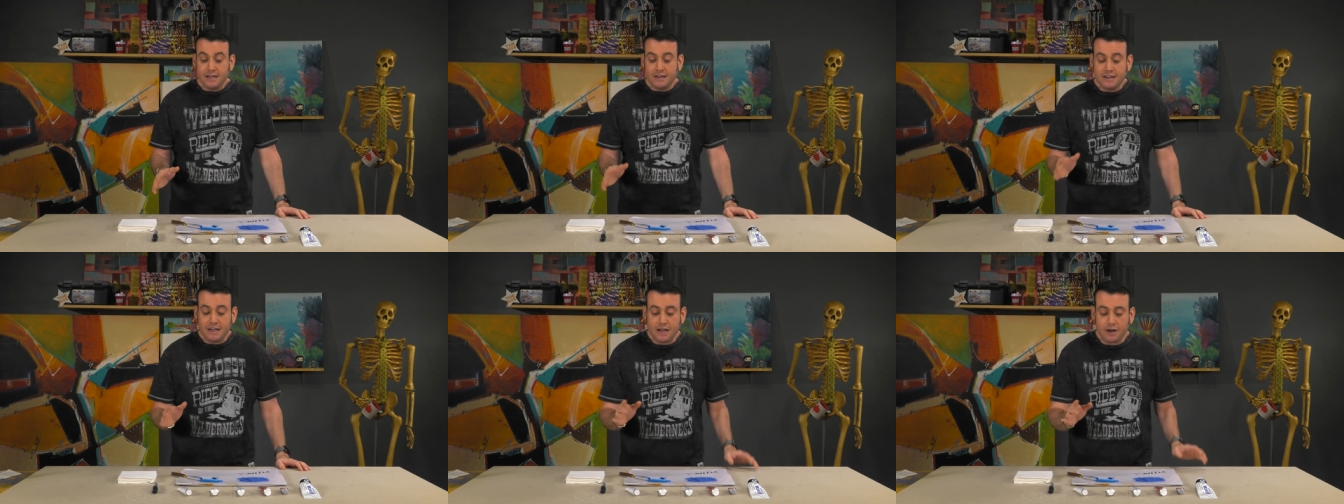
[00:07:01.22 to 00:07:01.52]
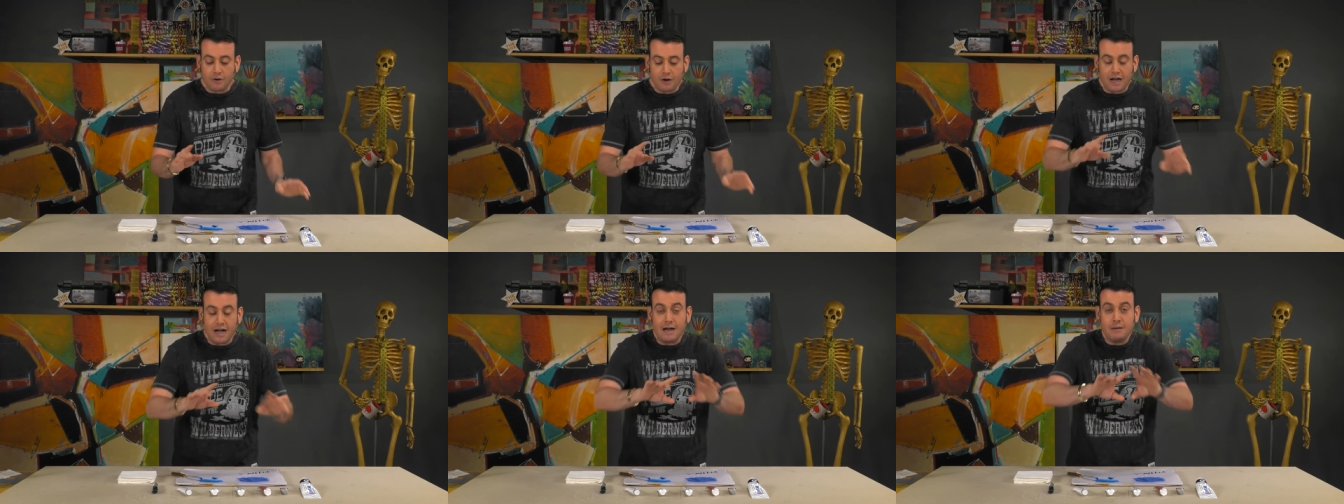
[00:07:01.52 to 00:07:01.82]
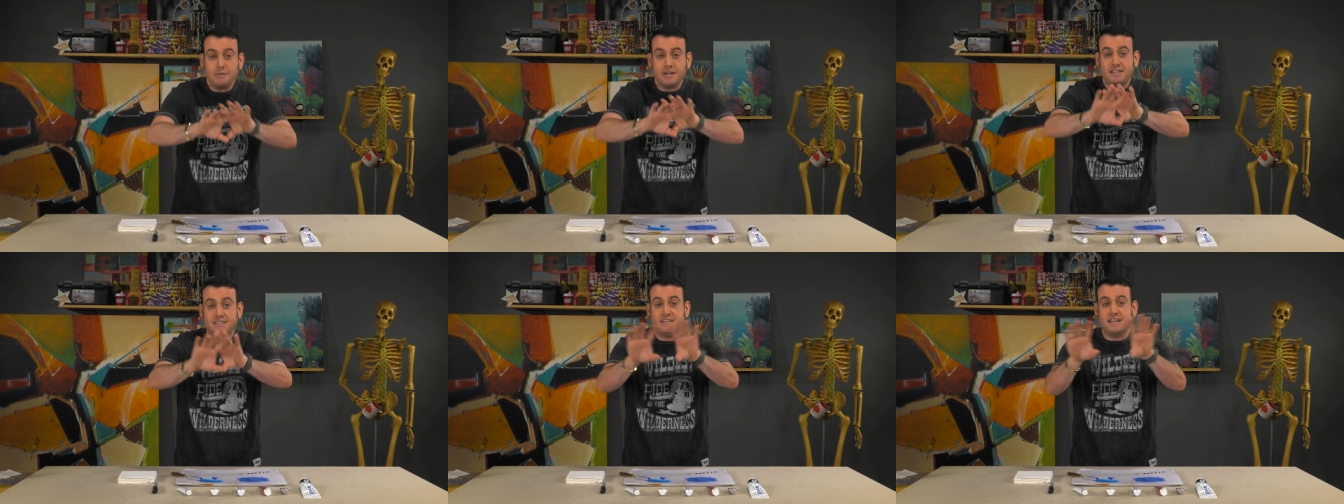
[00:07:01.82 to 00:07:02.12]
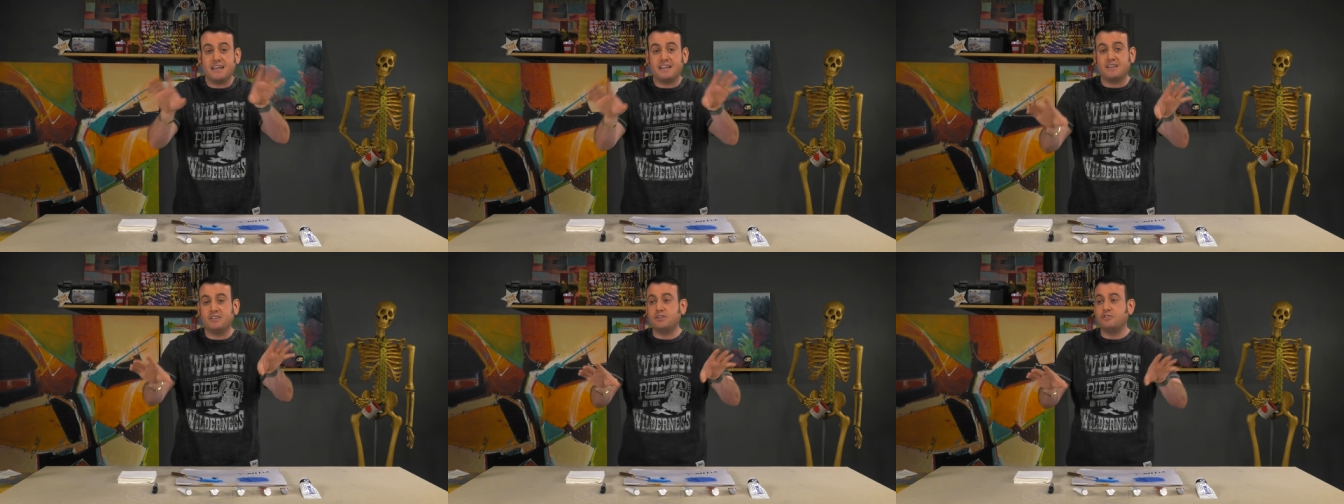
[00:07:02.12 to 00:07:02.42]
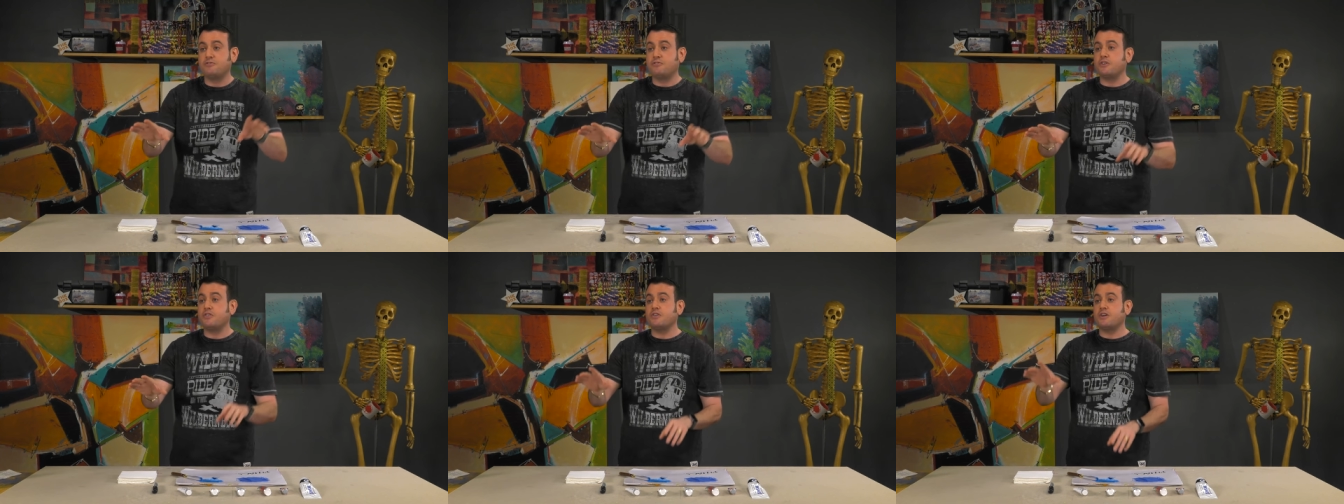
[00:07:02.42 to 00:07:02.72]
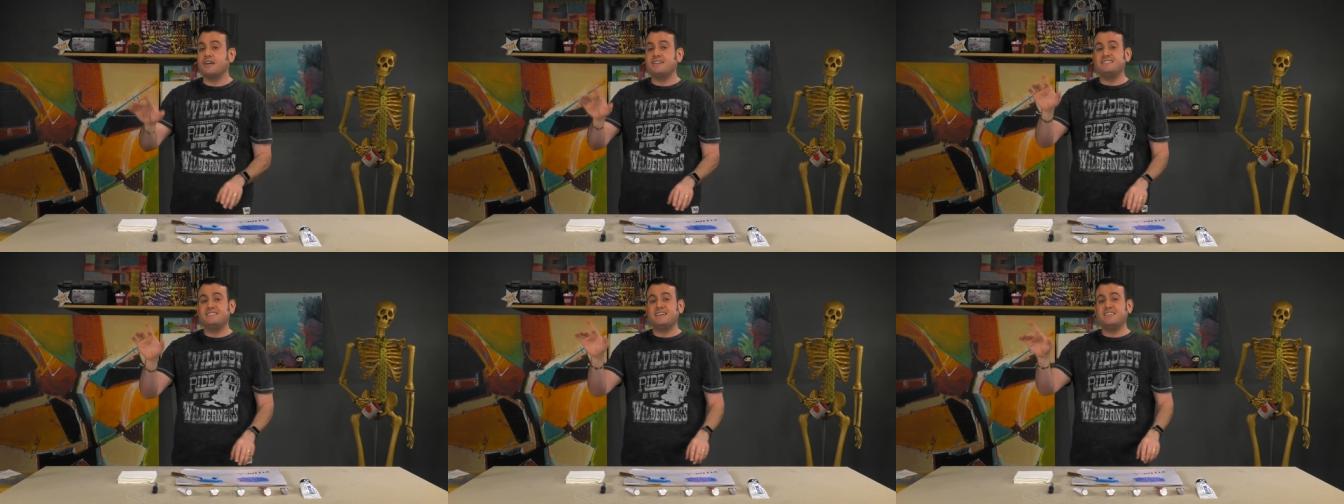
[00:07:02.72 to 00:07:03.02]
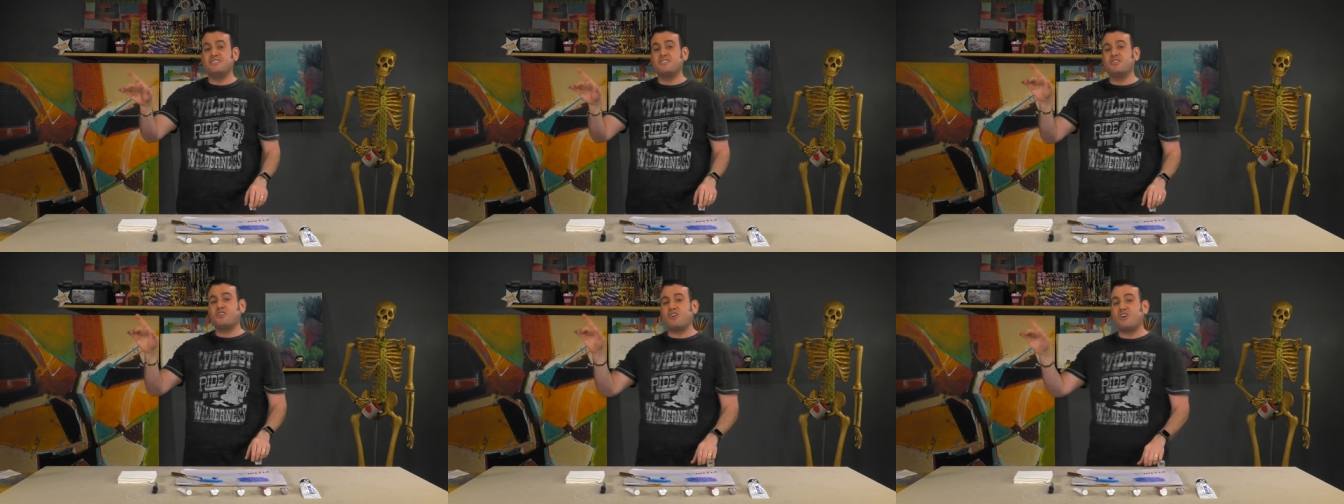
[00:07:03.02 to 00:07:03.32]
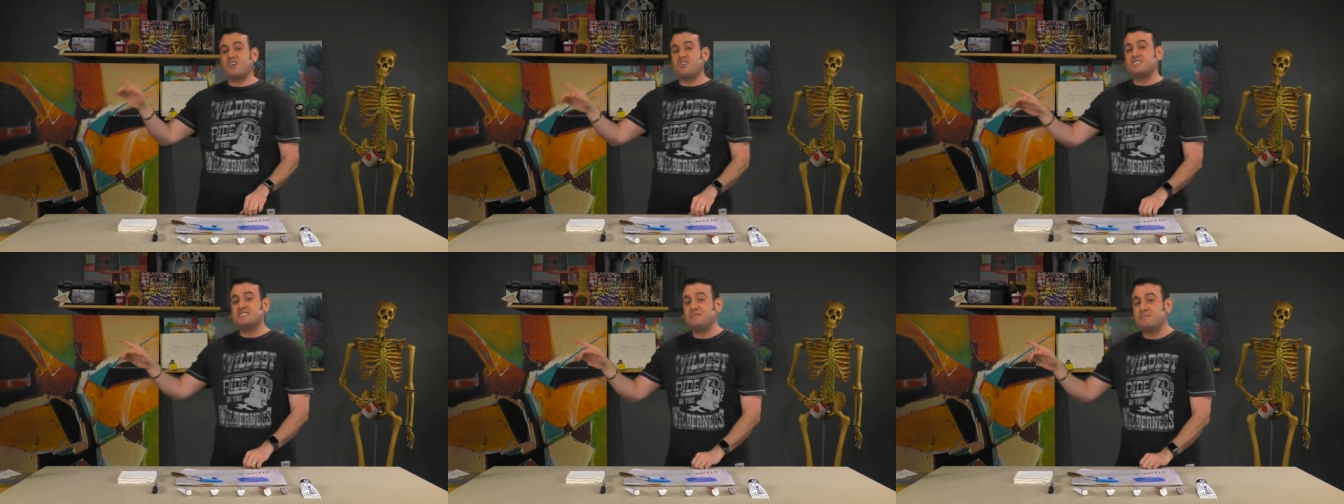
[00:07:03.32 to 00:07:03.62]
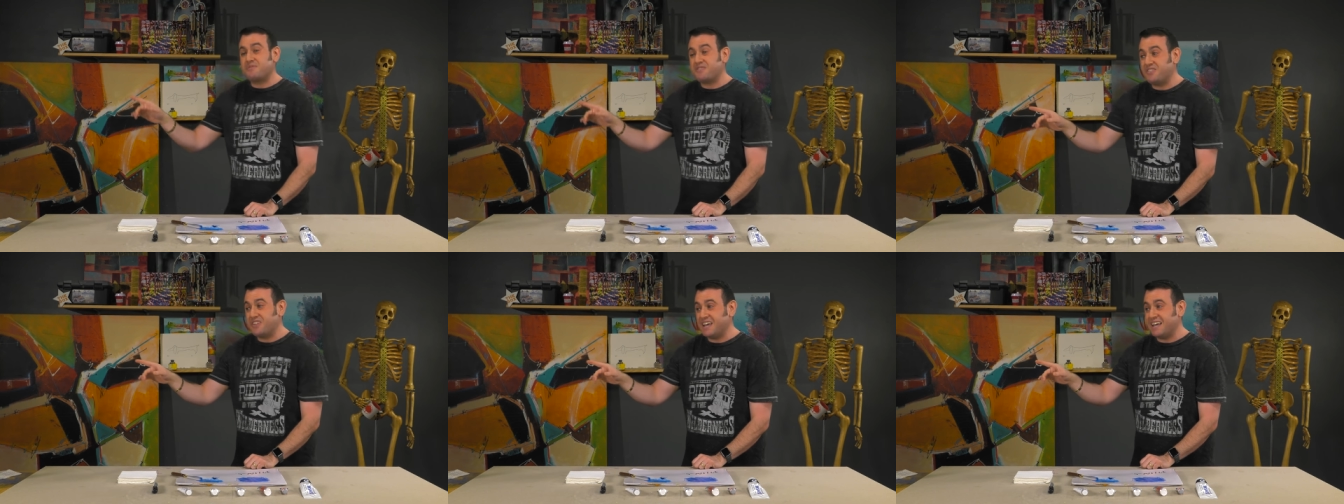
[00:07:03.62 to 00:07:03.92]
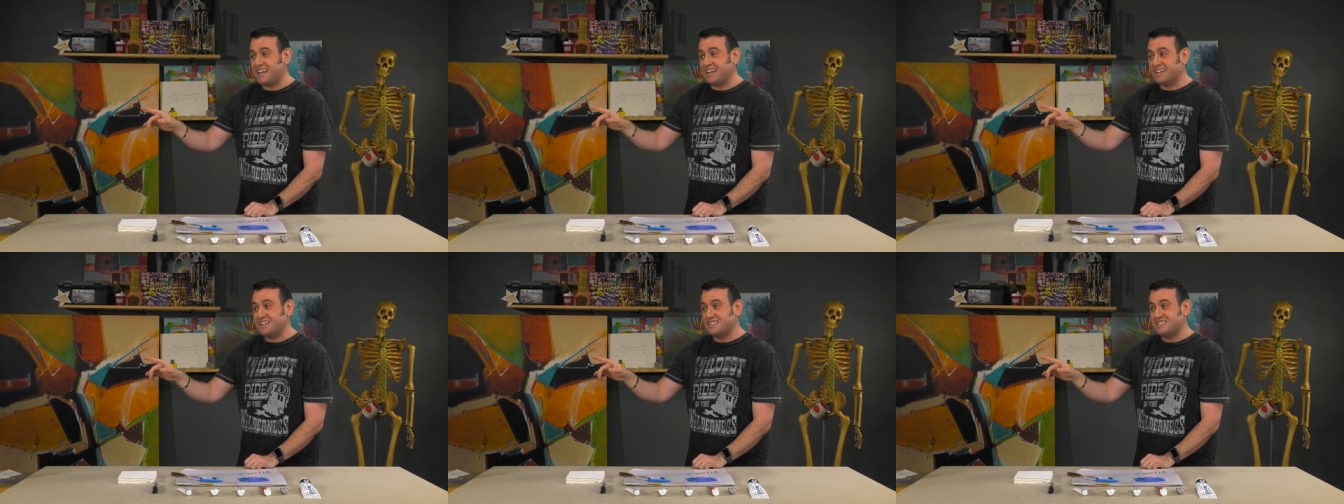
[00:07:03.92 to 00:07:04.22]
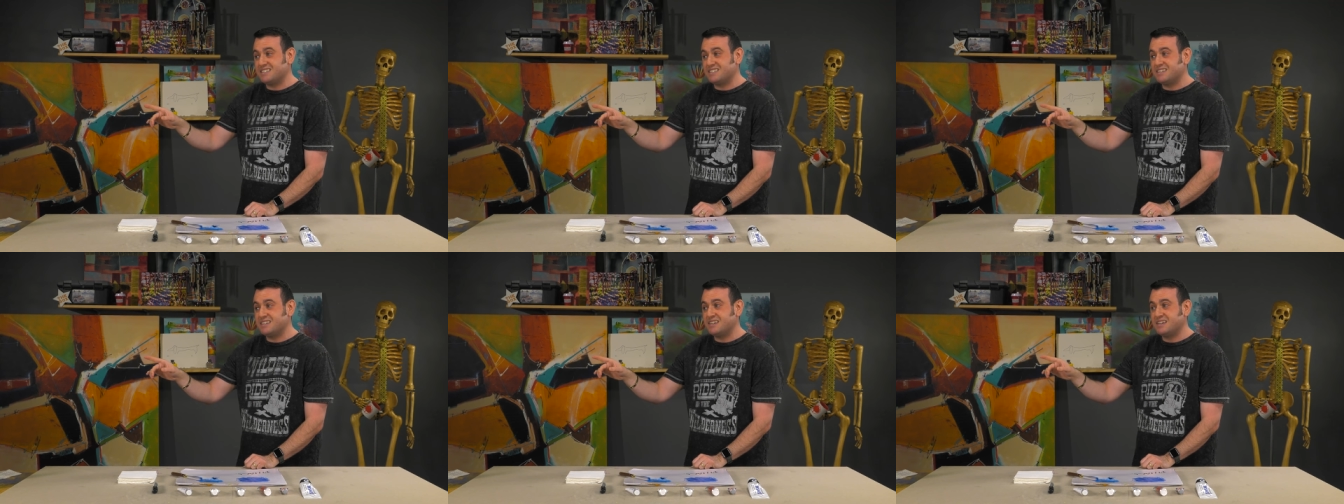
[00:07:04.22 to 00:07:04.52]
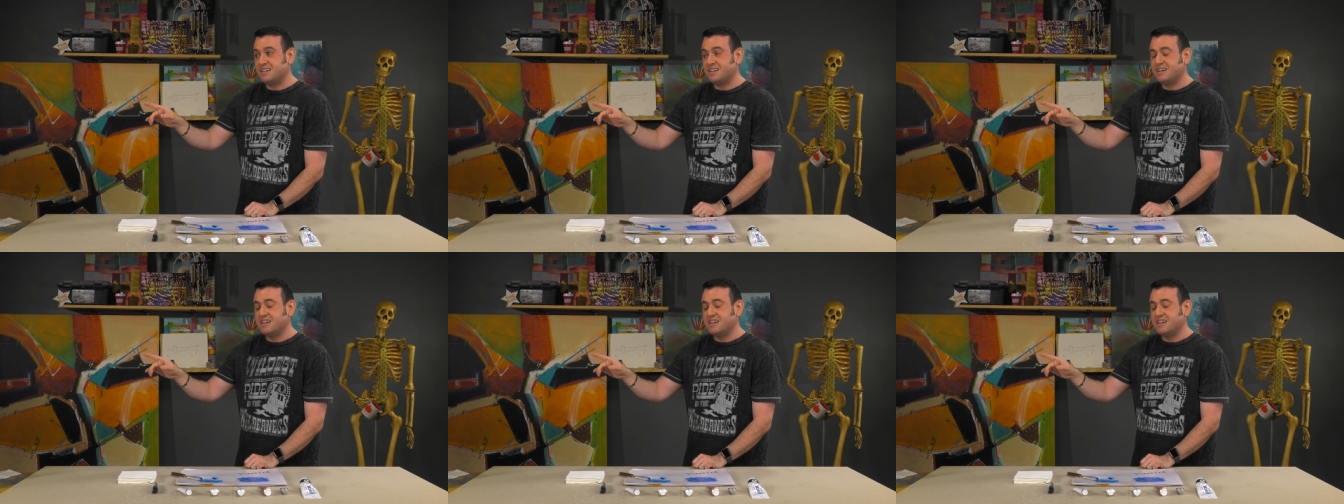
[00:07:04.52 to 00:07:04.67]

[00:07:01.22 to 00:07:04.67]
Now, I'm going to take it a little further and say that there are some things,